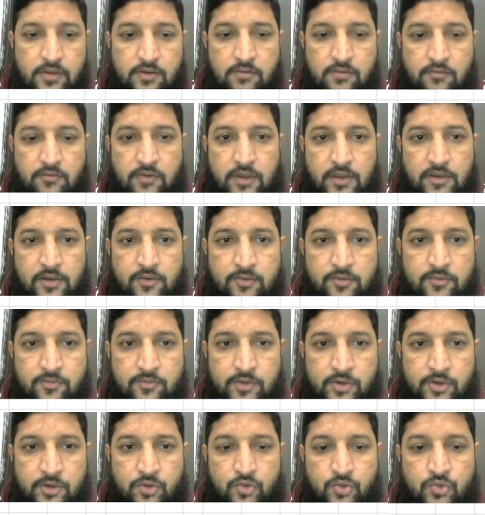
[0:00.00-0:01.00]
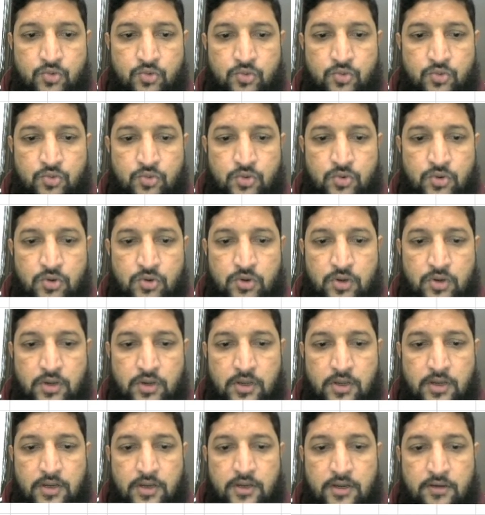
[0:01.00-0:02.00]
values my 2
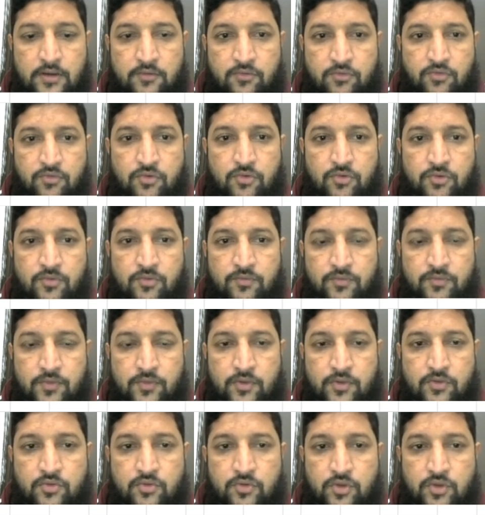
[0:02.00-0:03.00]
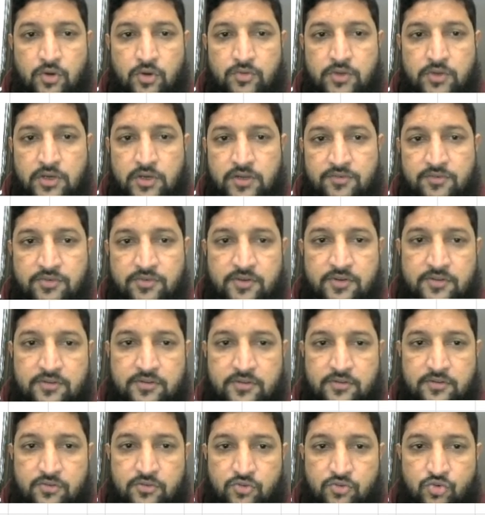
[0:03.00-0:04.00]
and 4. So now the difference
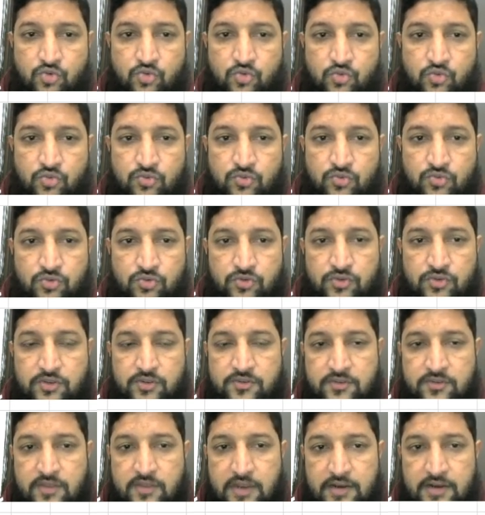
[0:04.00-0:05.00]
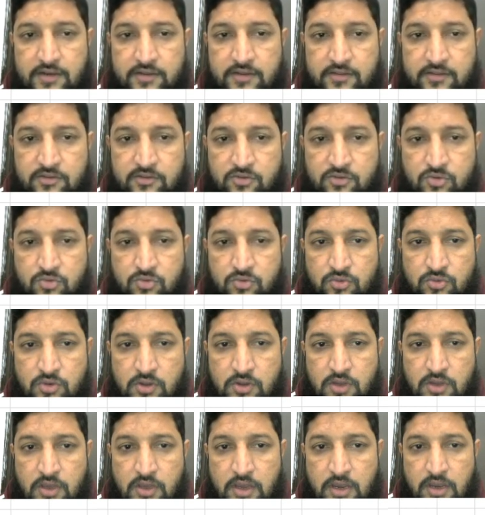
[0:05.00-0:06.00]
is 2. So just select this 2
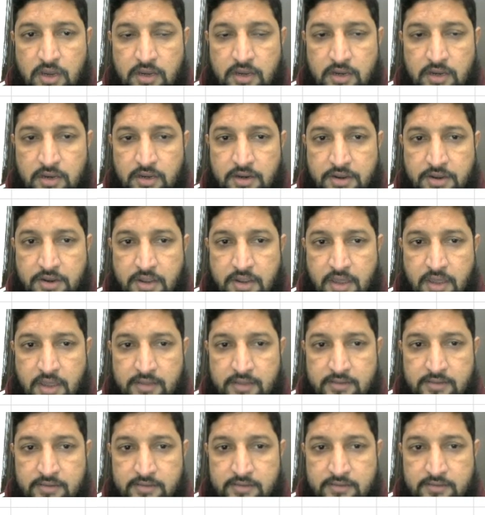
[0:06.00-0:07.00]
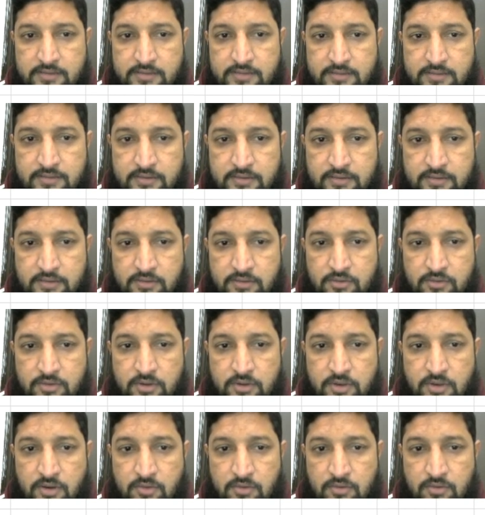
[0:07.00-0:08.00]
and drag this to the
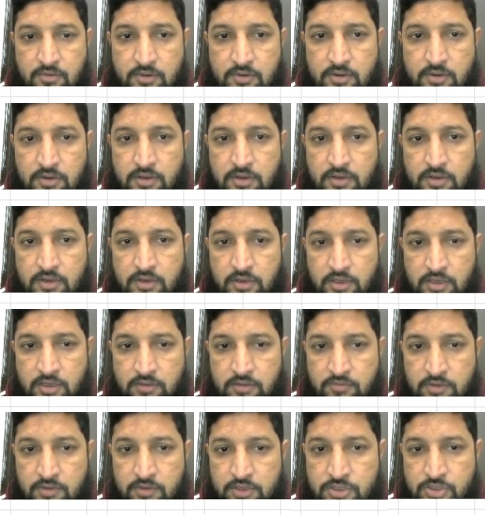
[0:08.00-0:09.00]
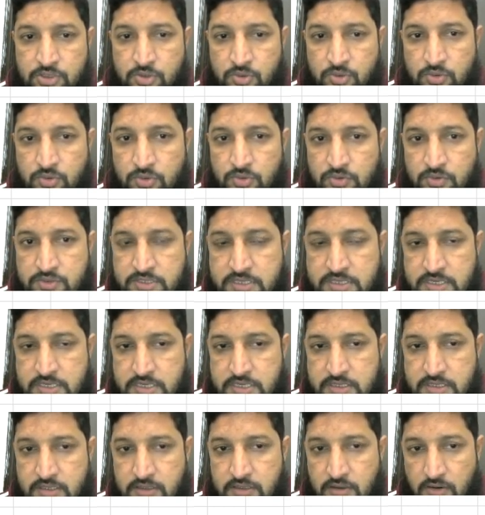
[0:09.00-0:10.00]
down. It will show, see,
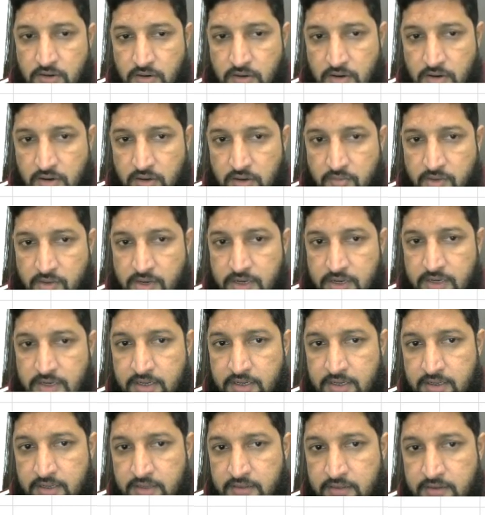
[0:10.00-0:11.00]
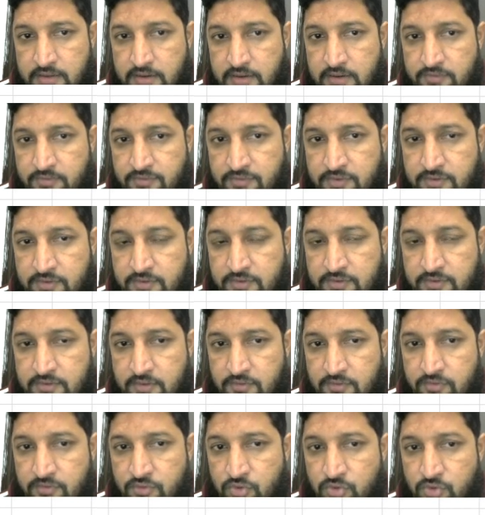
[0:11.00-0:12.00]
automatically the difference
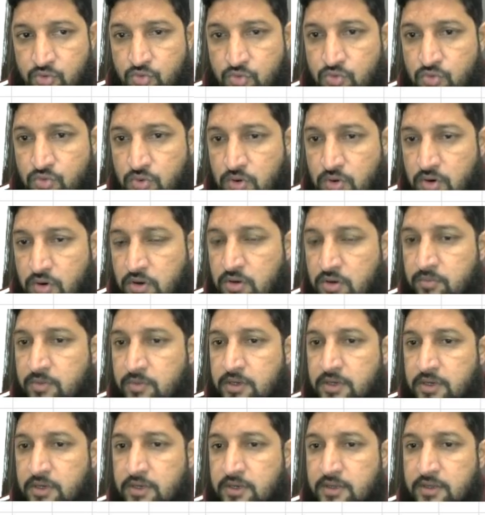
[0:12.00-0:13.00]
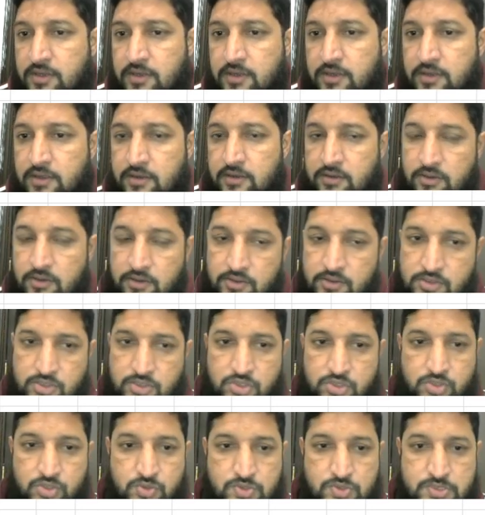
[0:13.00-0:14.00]
of 2 automatically
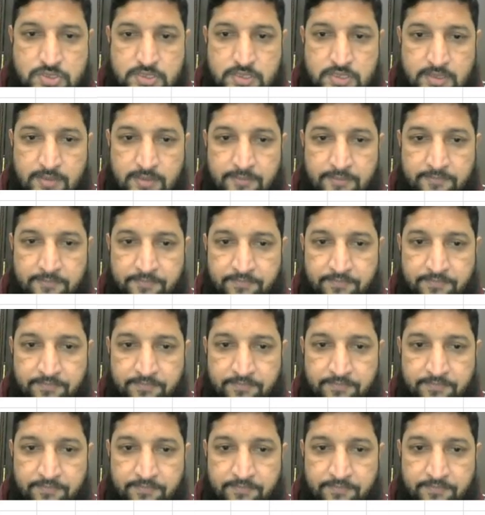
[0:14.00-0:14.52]
shows here.